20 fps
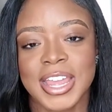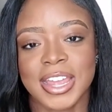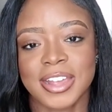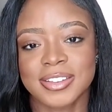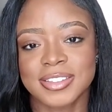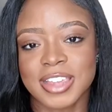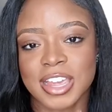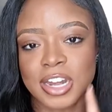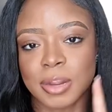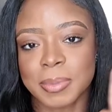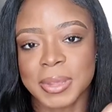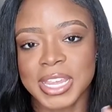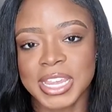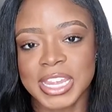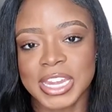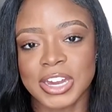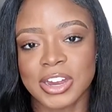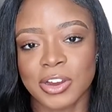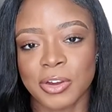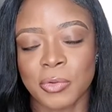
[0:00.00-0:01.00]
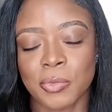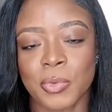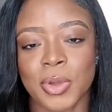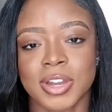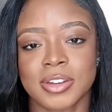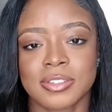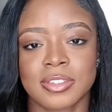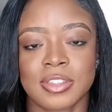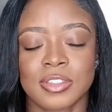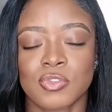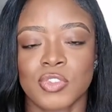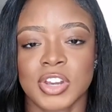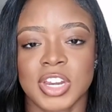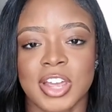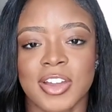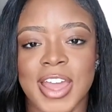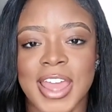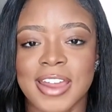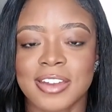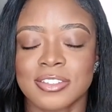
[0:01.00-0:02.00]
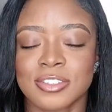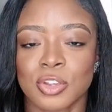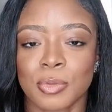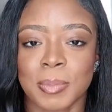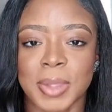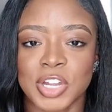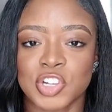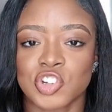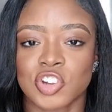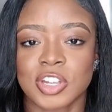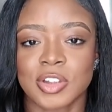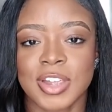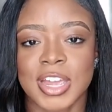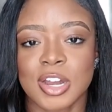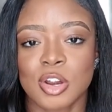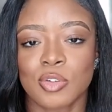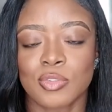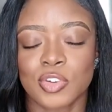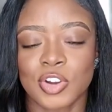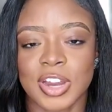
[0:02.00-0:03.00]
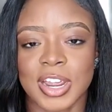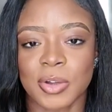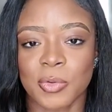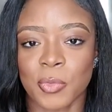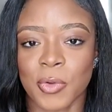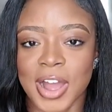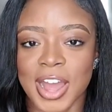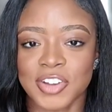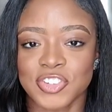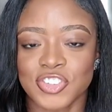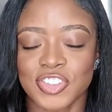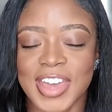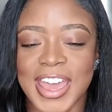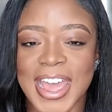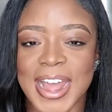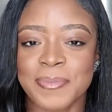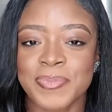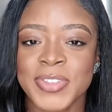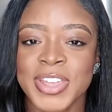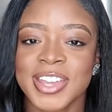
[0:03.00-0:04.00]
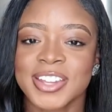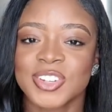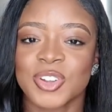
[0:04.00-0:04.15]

It's going to be here once this video ends, so make sure you head over and watch that.